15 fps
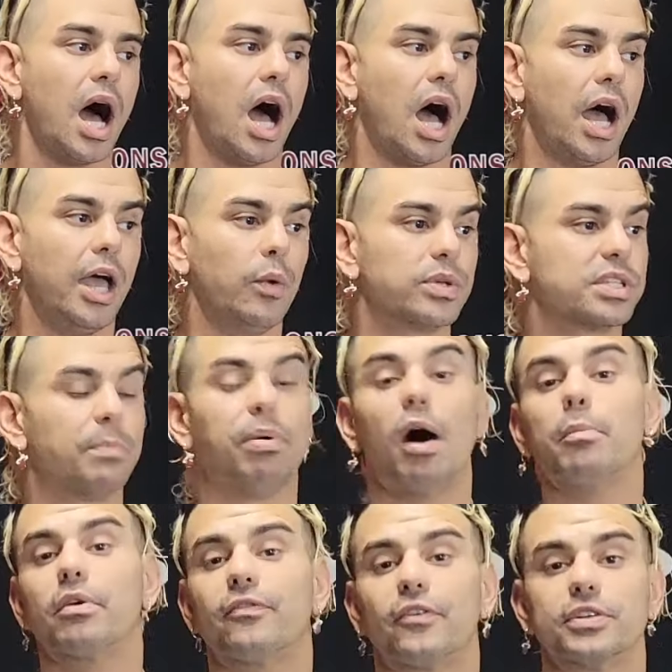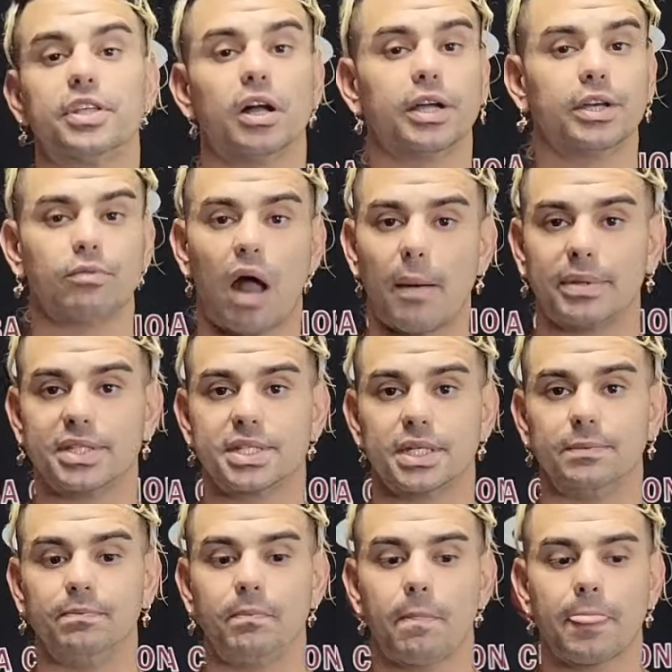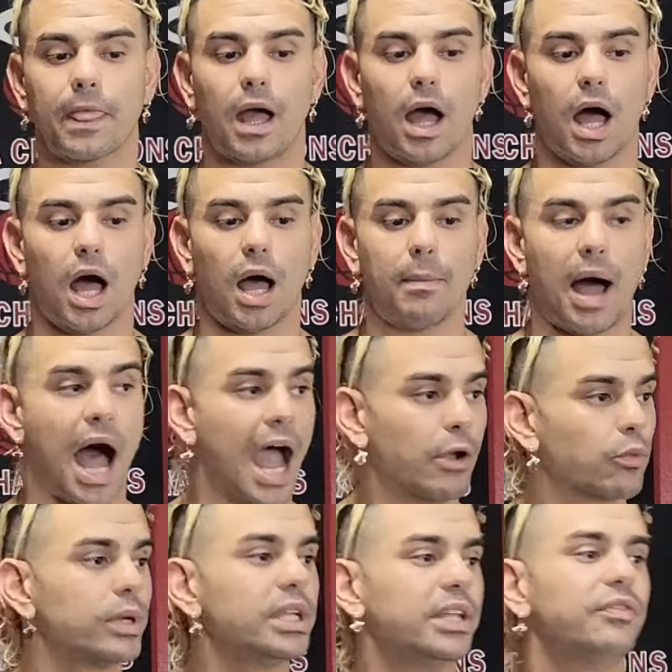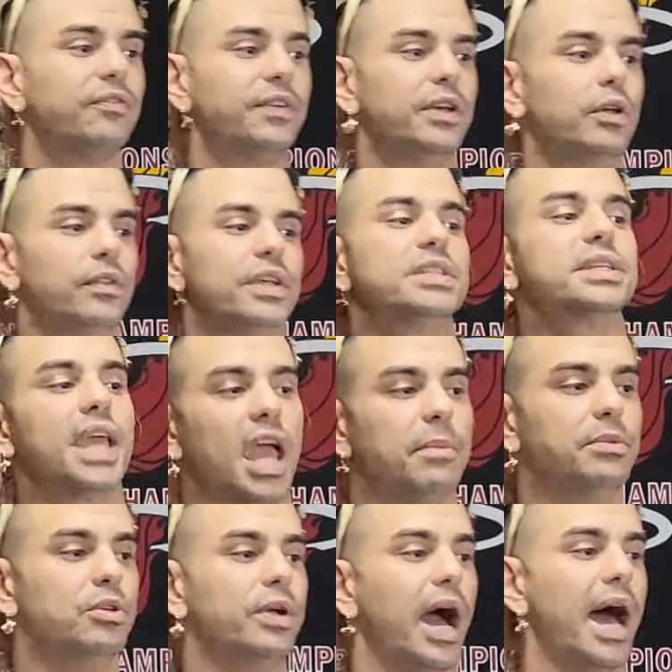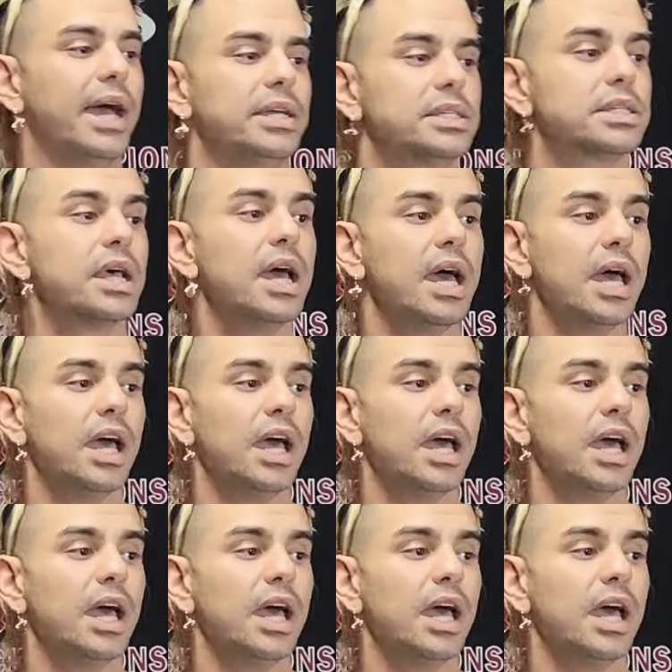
Uh, it was a bummer for Duncan Robinson. Um, I really feel this game, you guys.